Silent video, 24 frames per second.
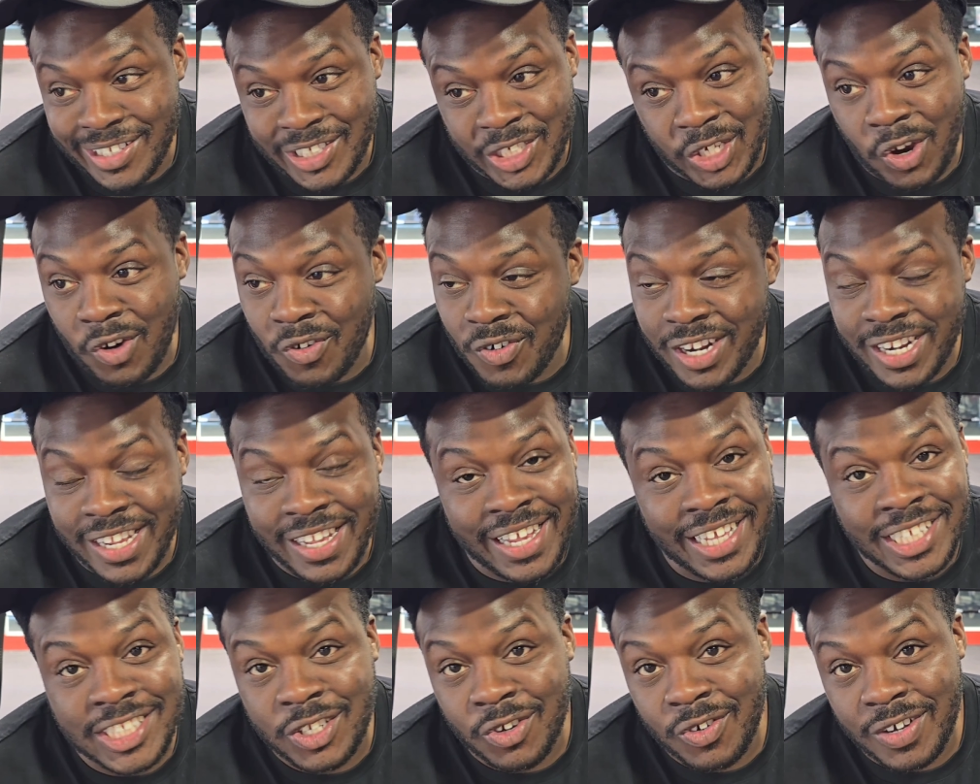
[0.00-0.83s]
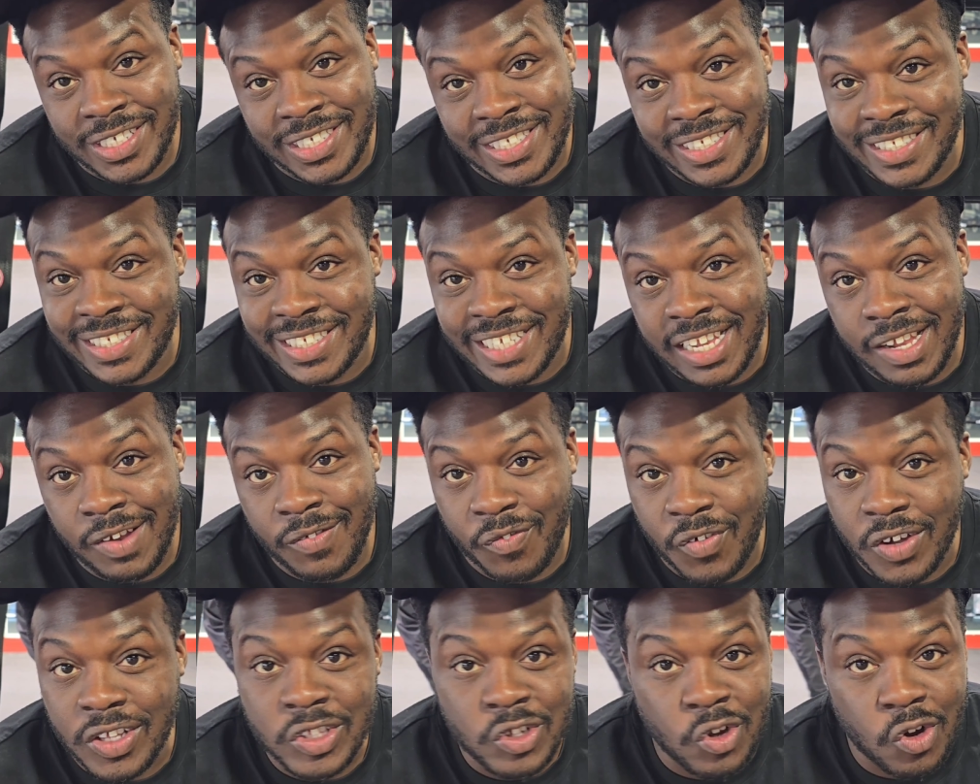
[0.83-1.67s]
it's already interesting
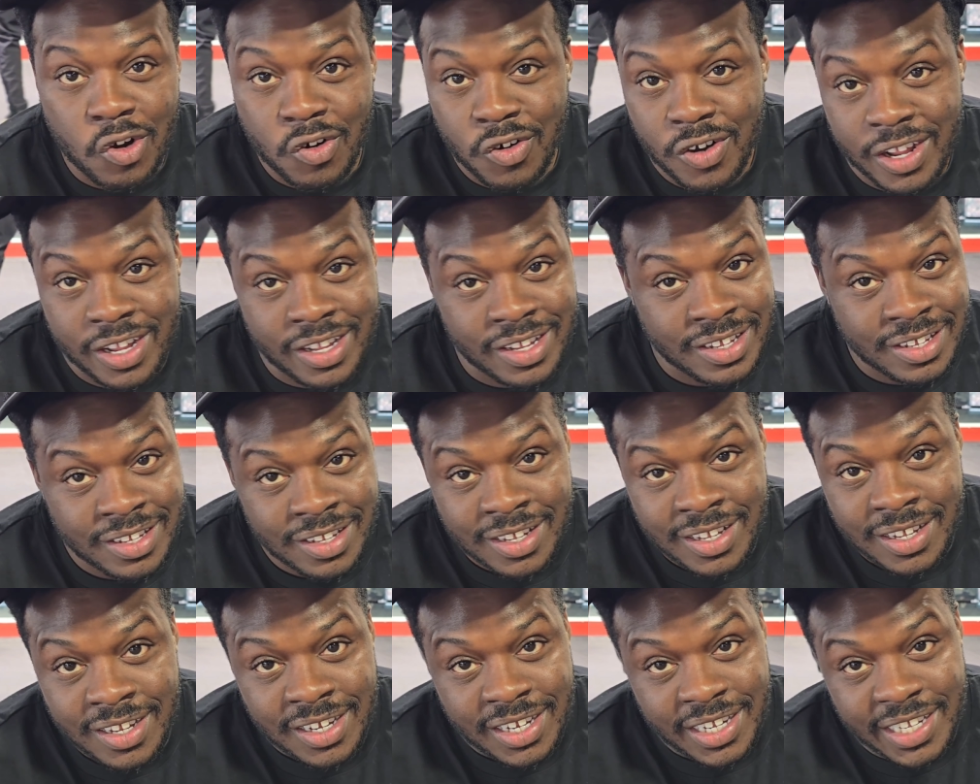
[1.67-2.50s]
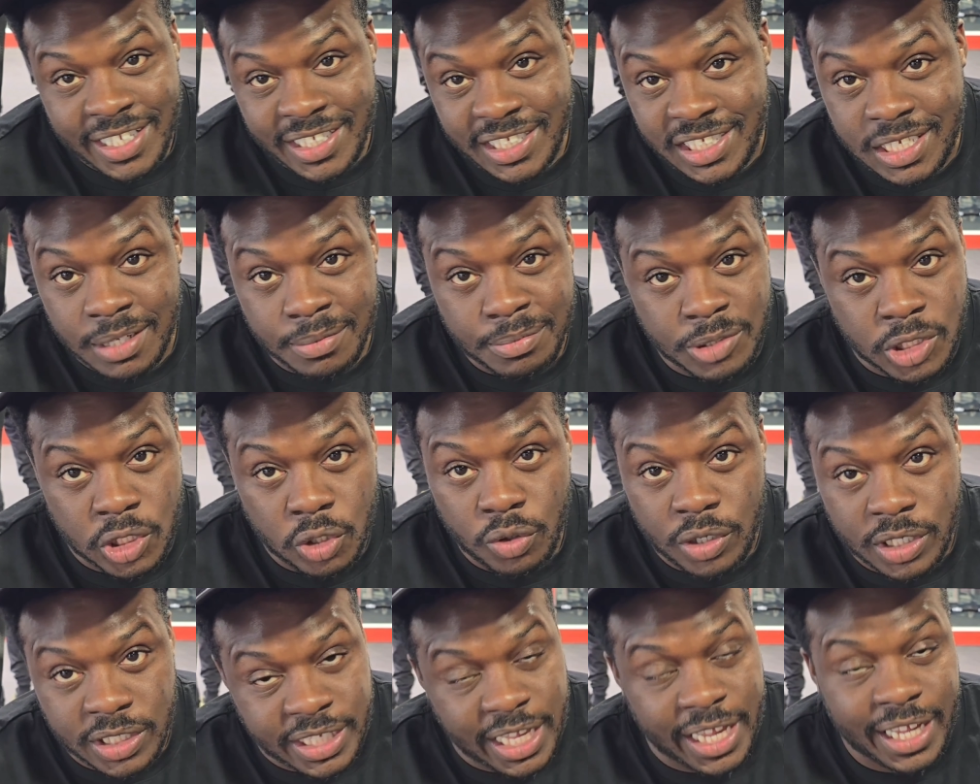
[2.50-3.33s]
seeing Fundora and Tim Tszyu
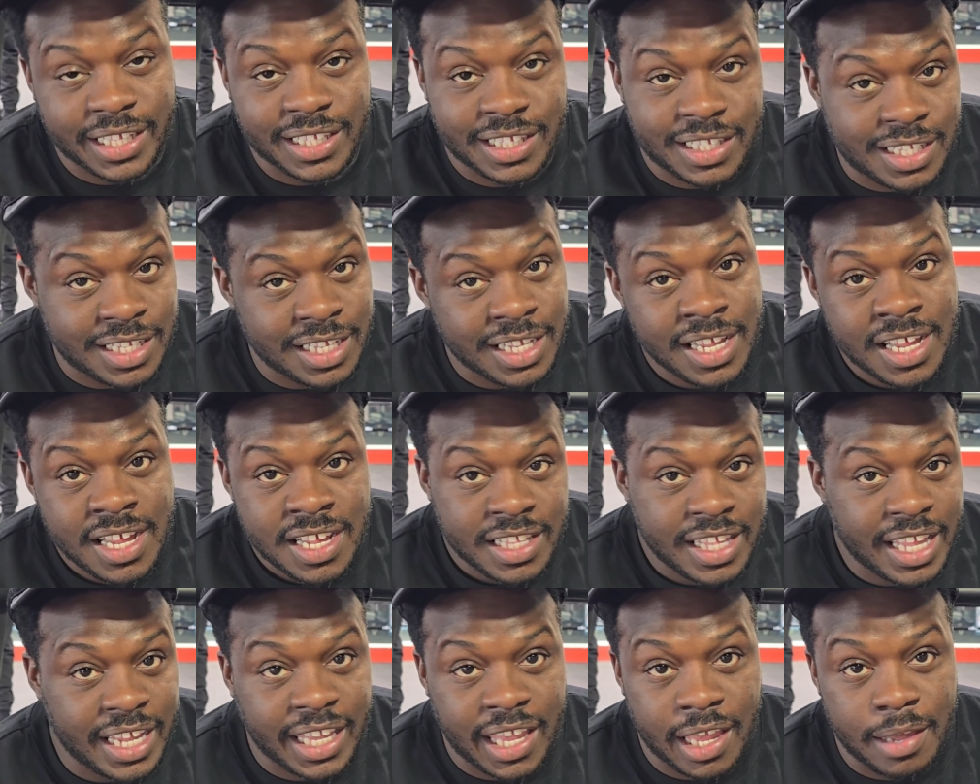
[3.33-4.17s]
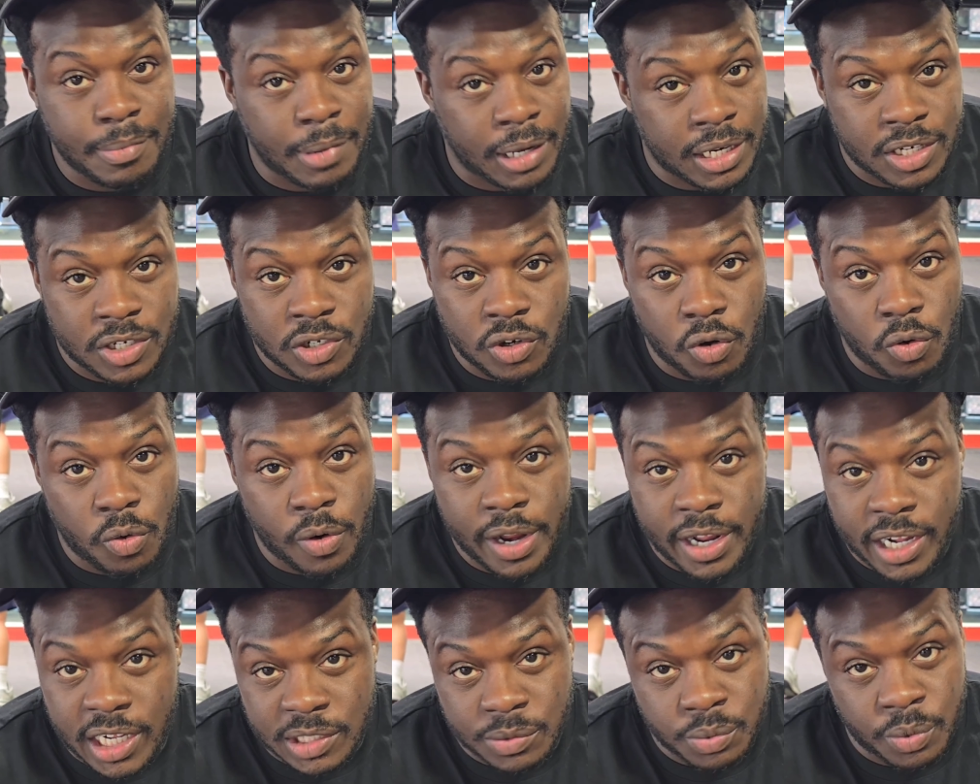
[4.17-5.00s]
because that, that came out of
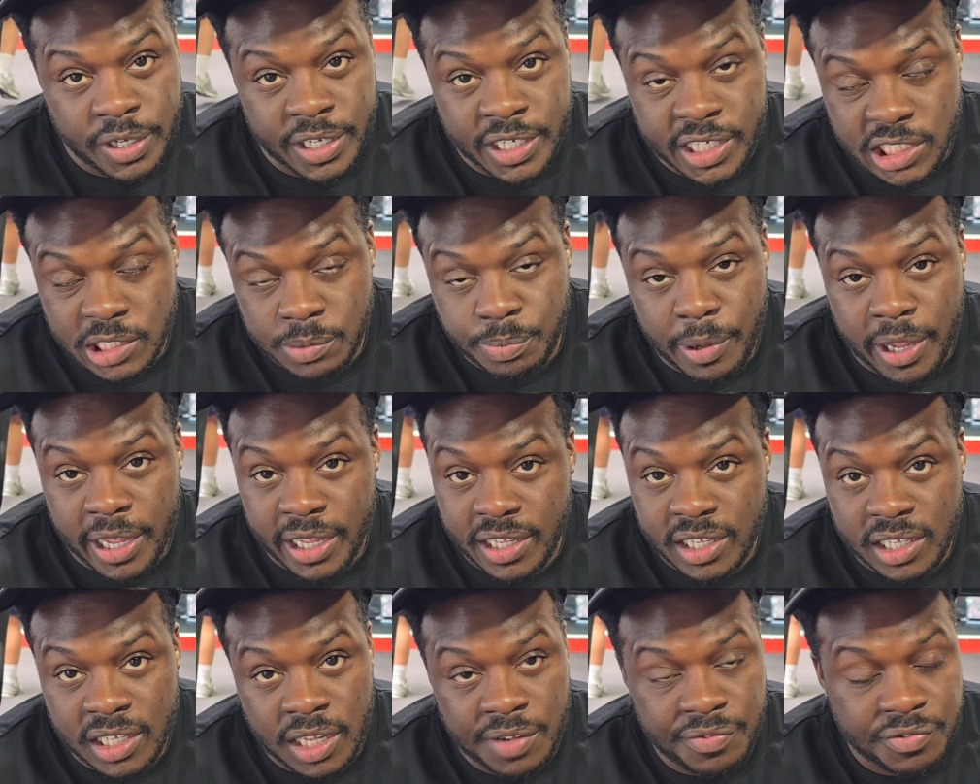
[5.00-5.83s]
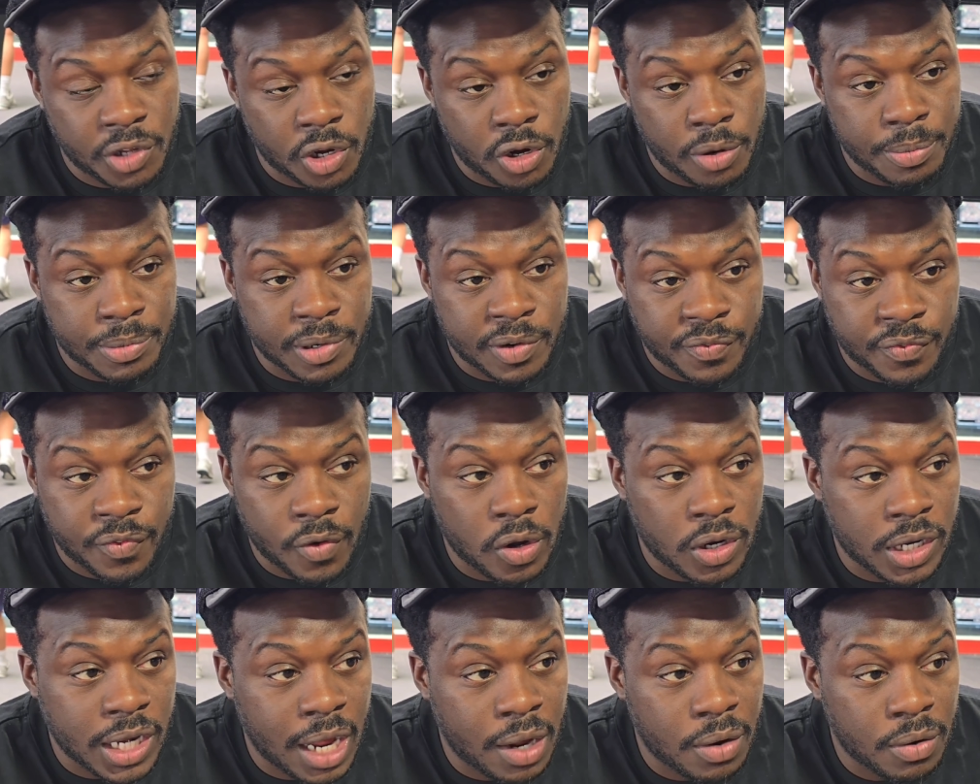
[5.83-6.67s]
nowhere because we didn't expect Keith Thurman to
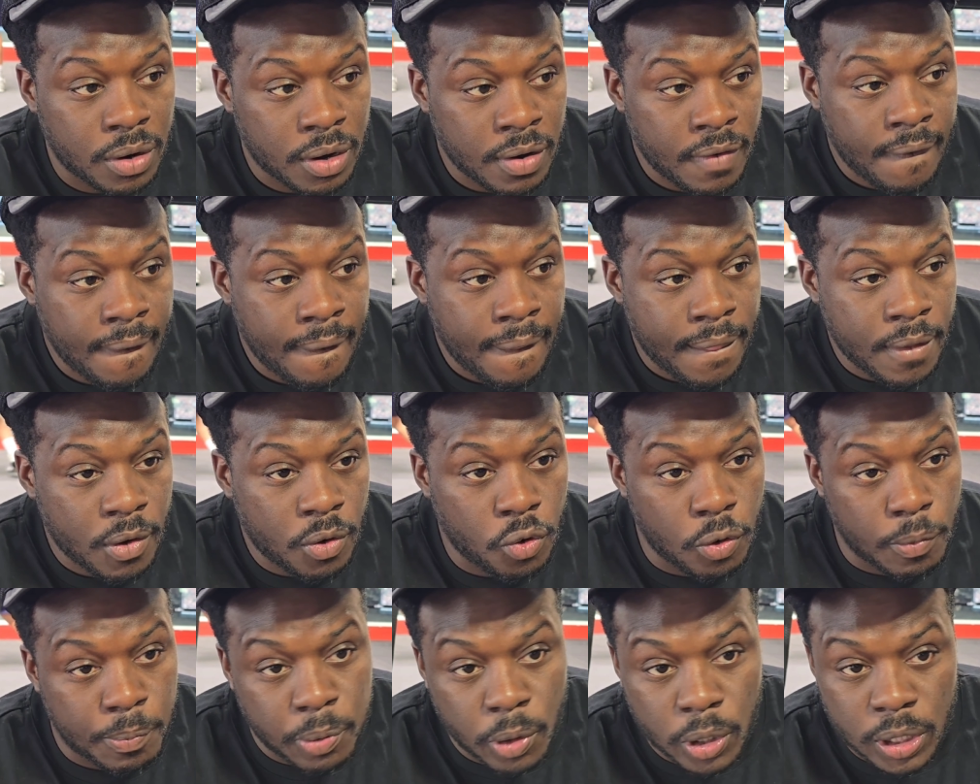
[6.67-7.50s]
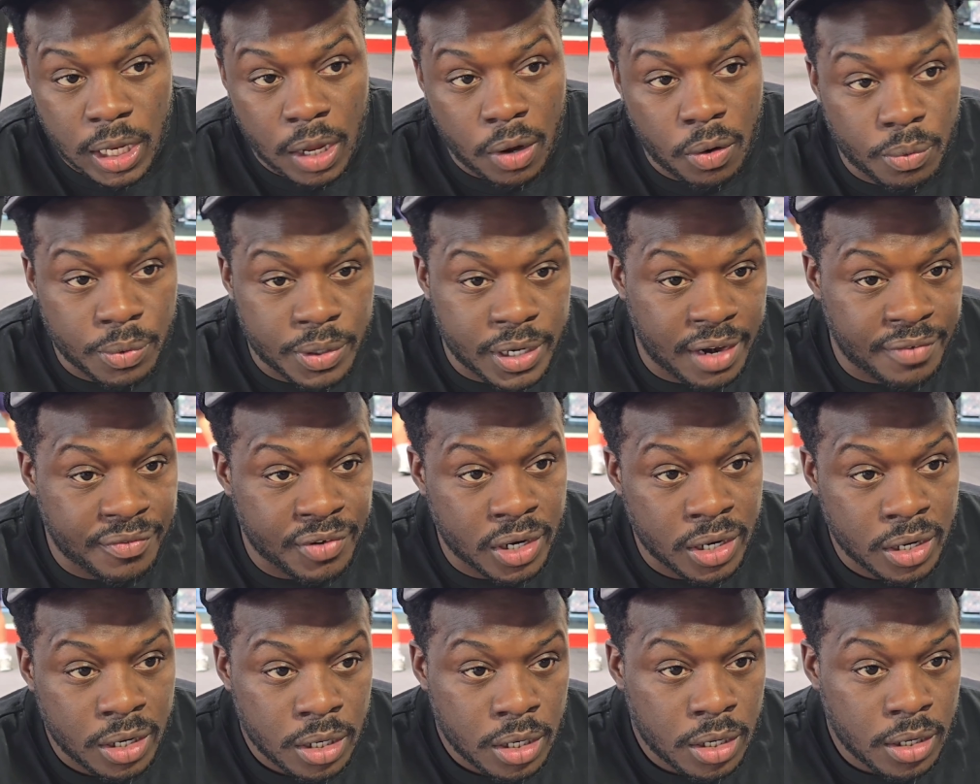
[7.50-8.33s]
fall out or pull out,
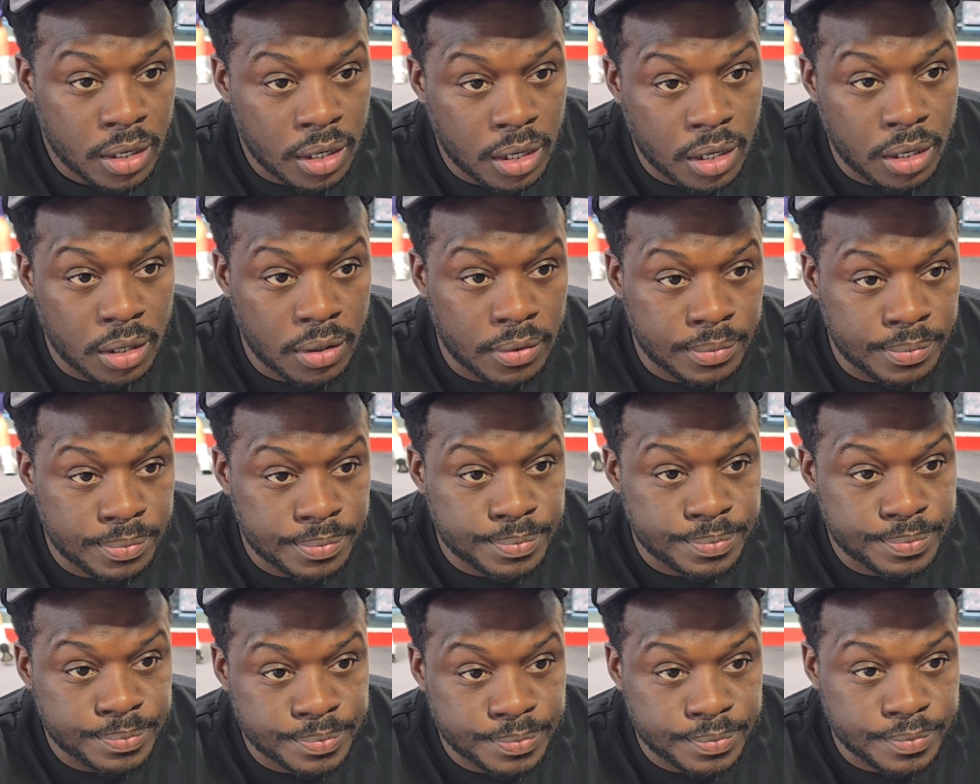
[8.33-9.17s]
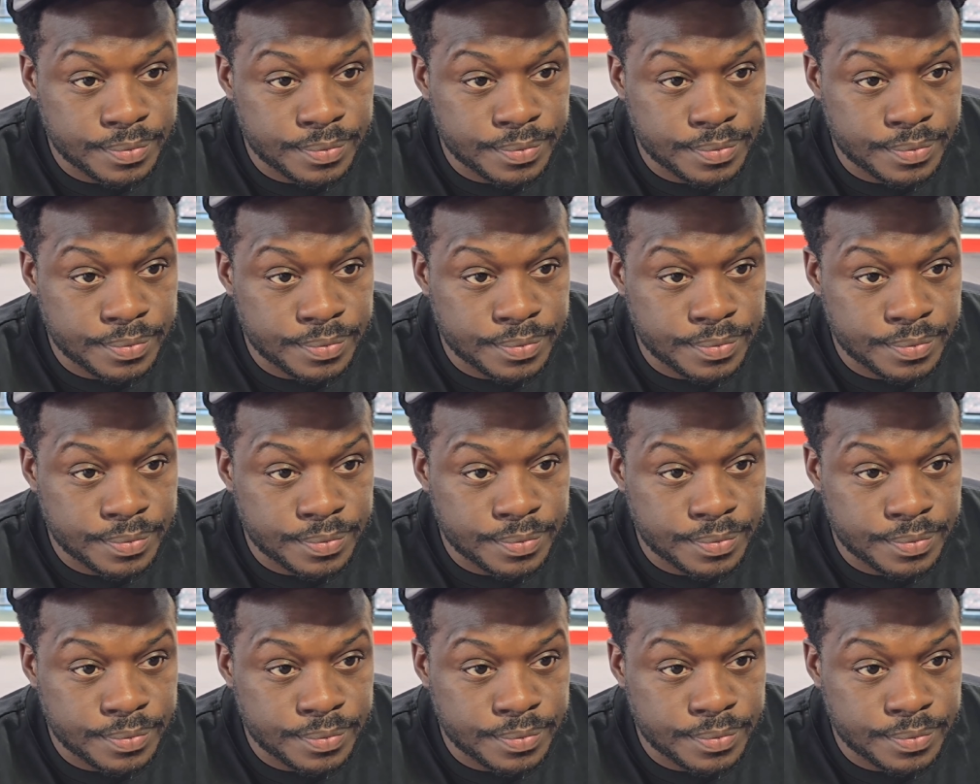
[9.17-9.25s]
whatever. Hmm. Um,